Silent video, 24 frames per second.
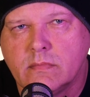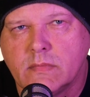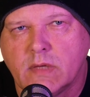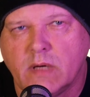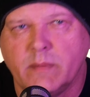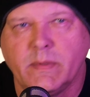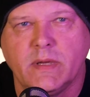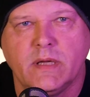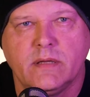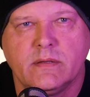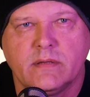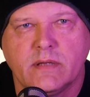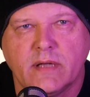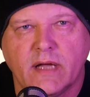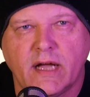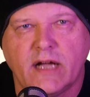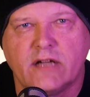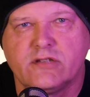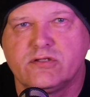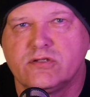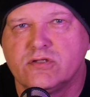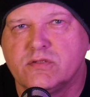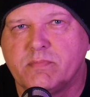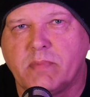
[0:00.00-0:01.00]
I mean,
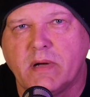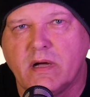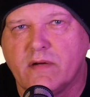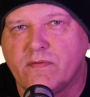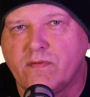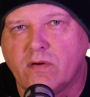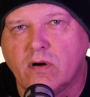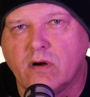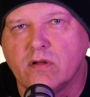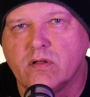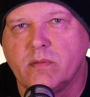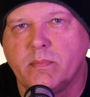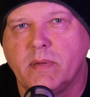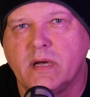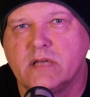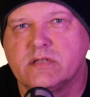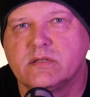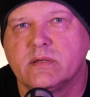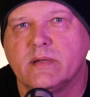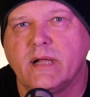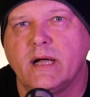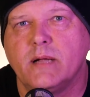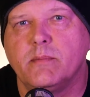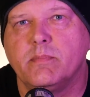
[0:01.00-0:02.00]
Azure is by far the
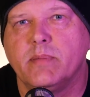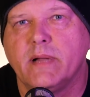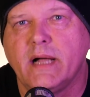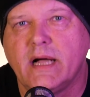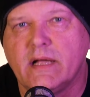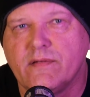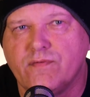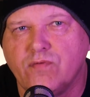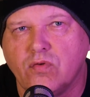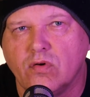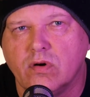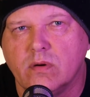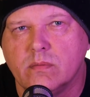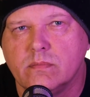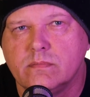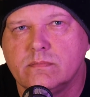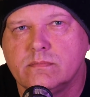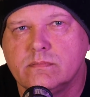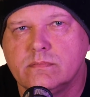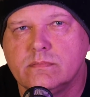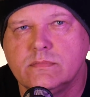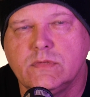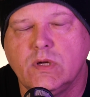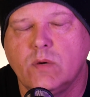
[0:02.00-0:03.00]
best cloud platform.
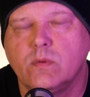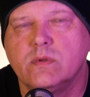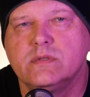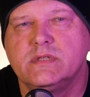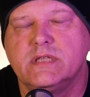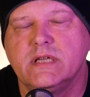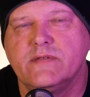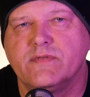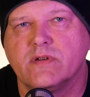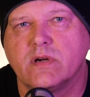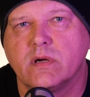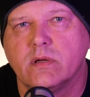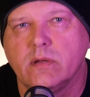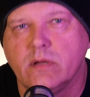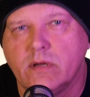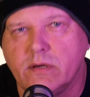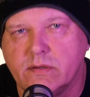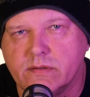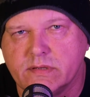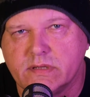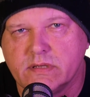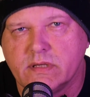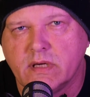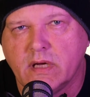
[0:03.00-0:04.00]
No one's even
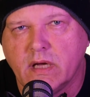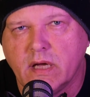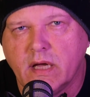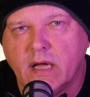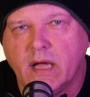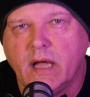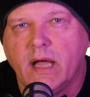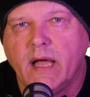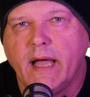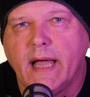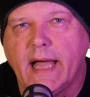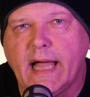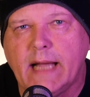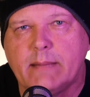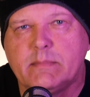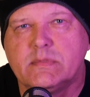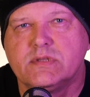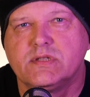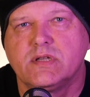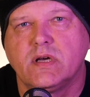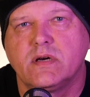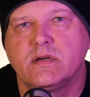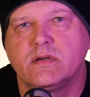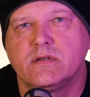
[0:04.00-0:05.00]
close.
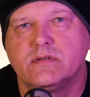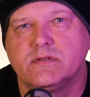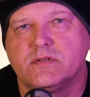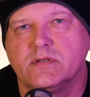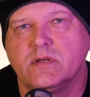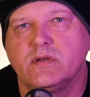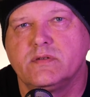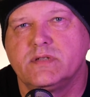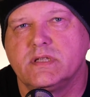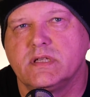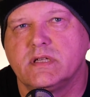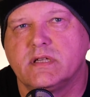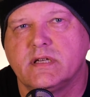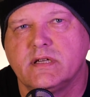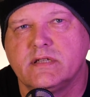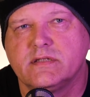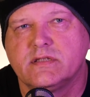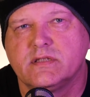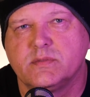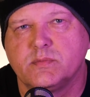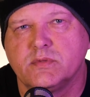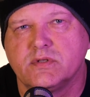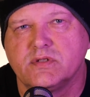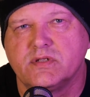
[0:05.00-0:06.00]
Amazon is losing
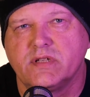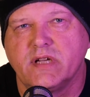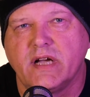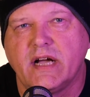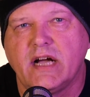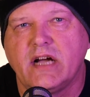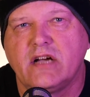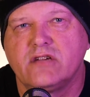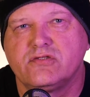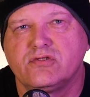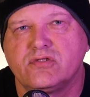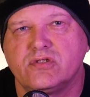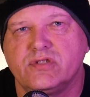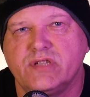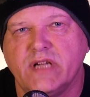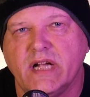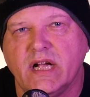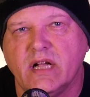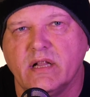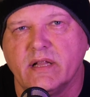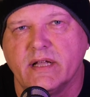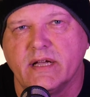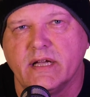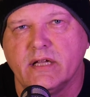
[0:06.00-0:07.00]
customers to Azure
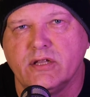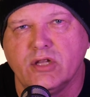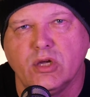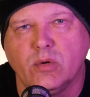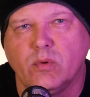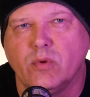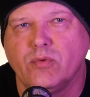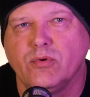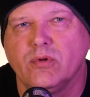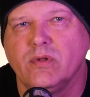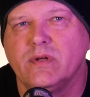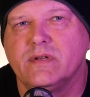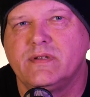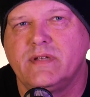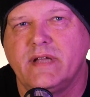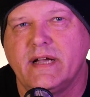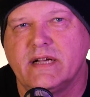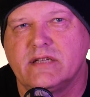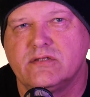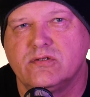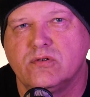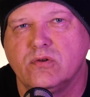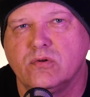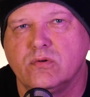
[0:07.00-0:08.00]
daily, and no one really
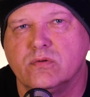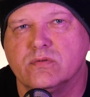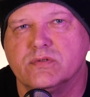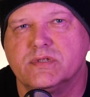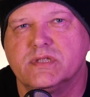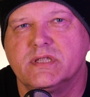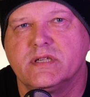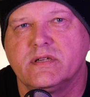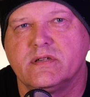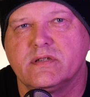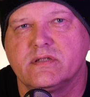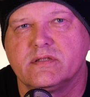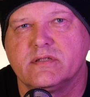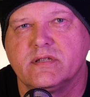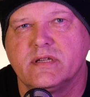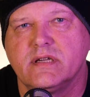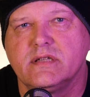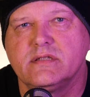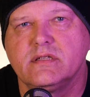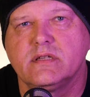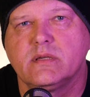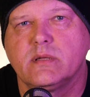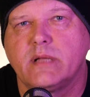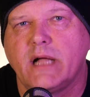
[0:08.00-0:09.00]
takes Google seriously
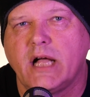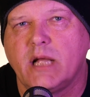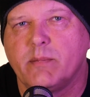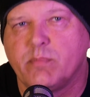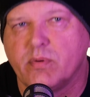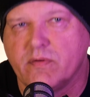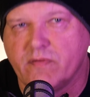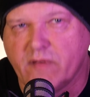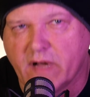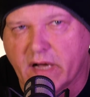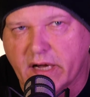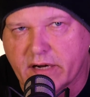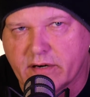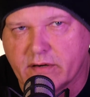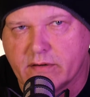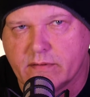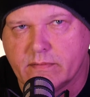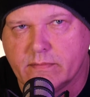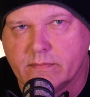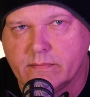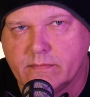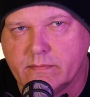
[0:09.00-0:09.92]
as a cloud provider.